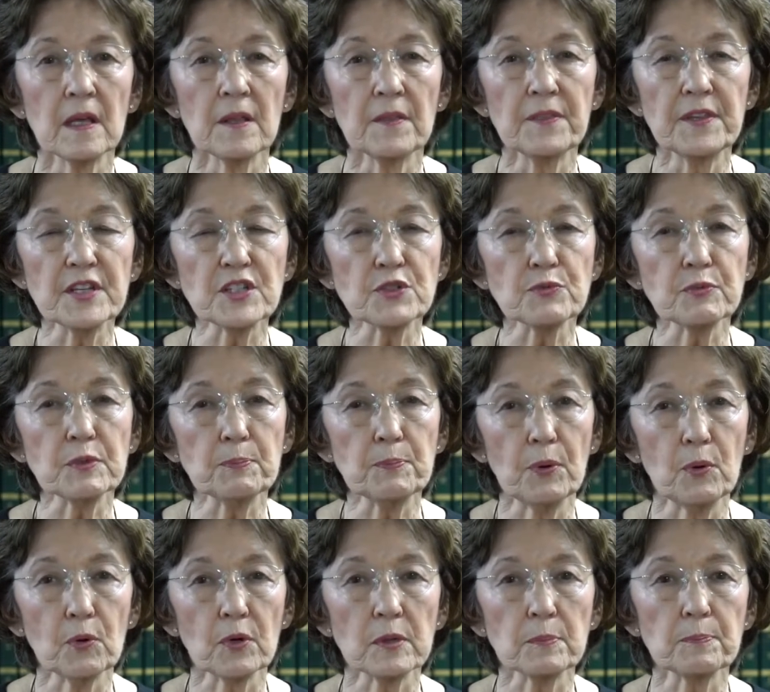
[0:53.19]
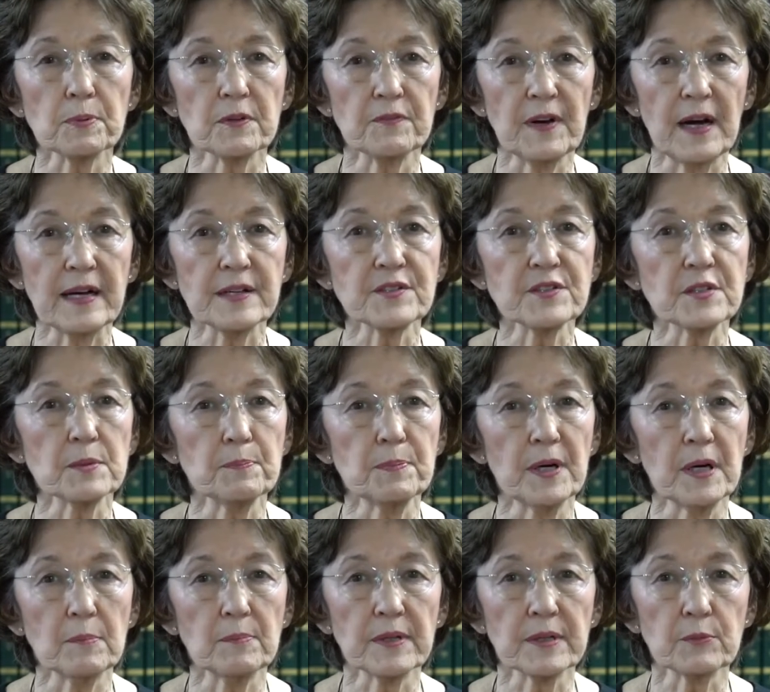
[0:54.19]
This report provides the
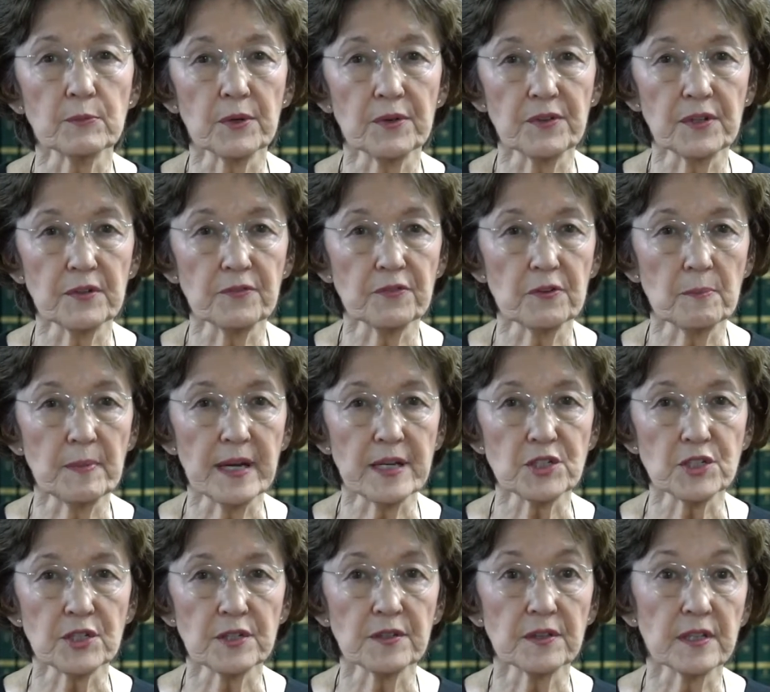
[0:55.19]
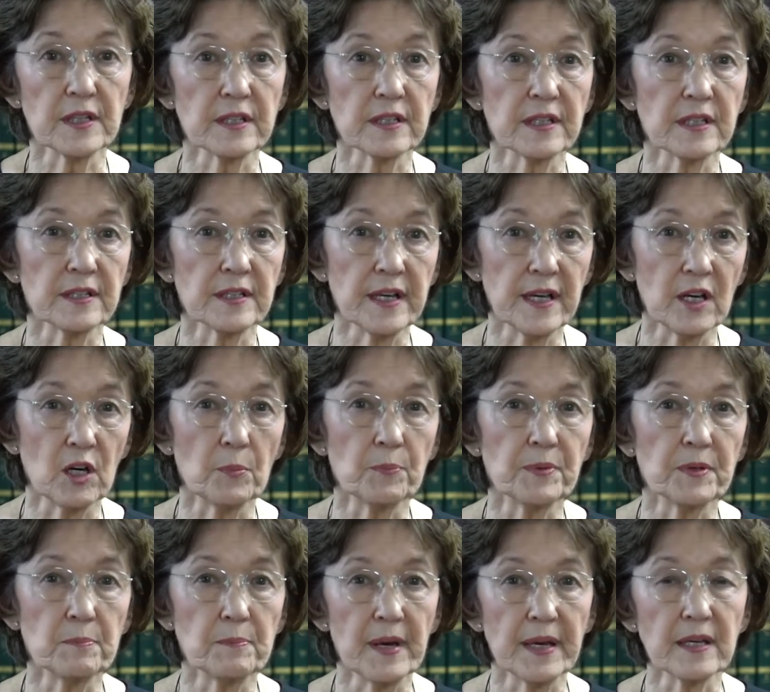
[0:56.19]
public with information that can help
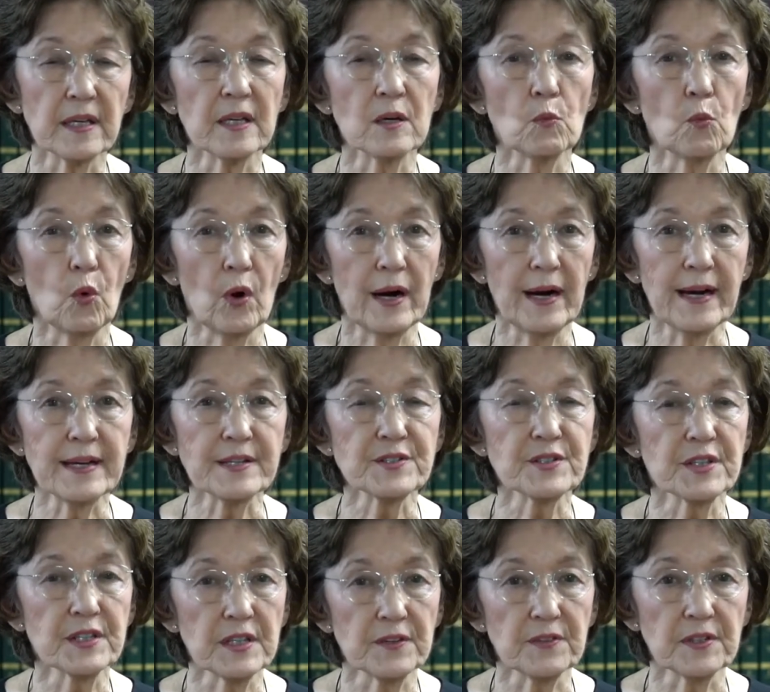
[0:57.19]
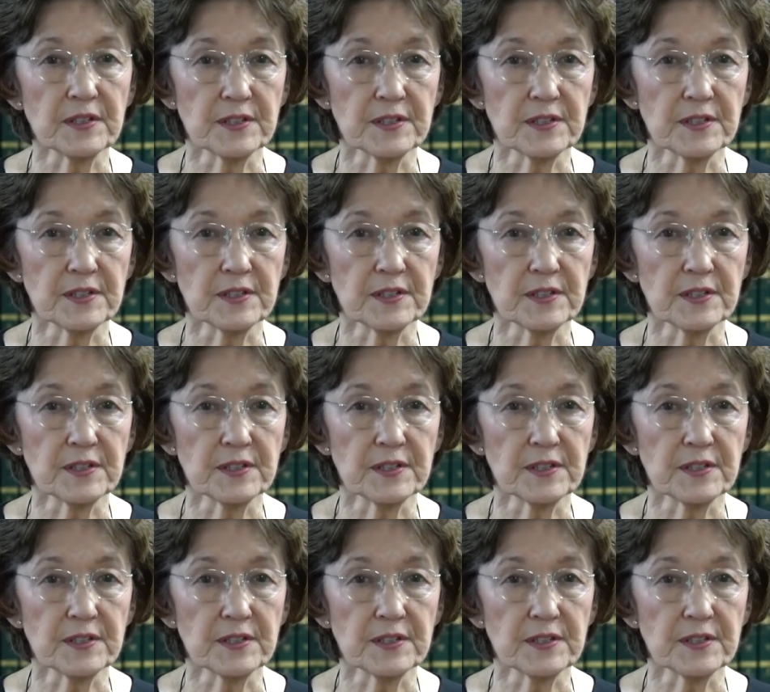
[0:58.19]
in making wise giving